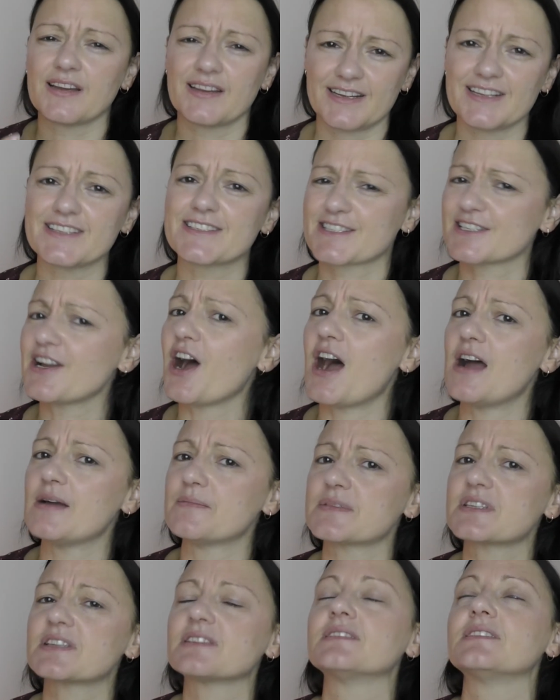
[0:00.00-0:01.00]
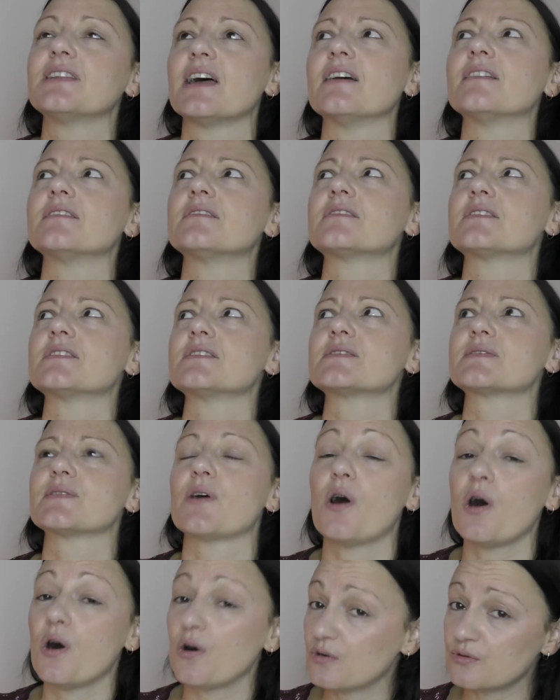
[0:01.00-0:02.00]
It's time to let this
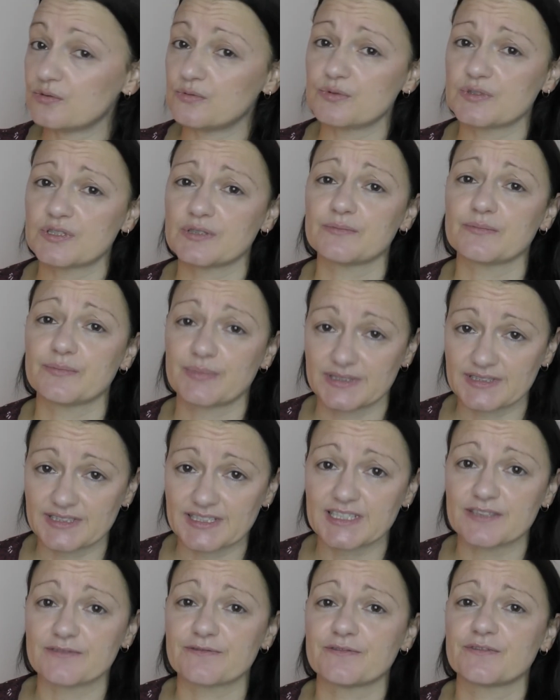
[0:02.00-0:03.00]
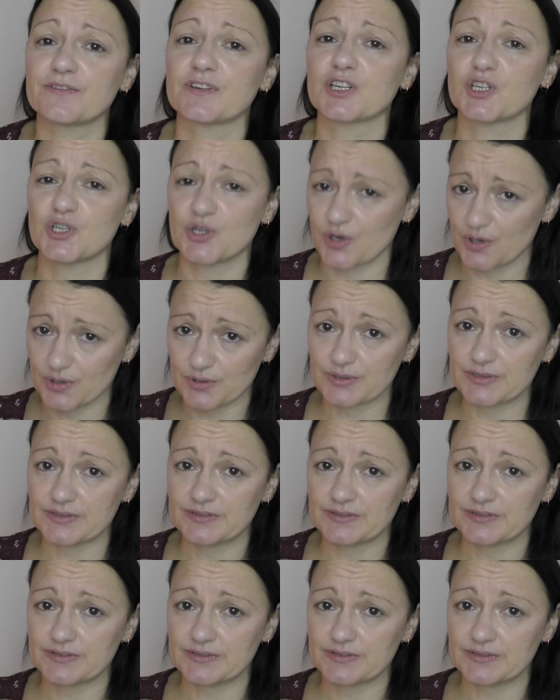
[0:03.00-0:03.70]
old belief go.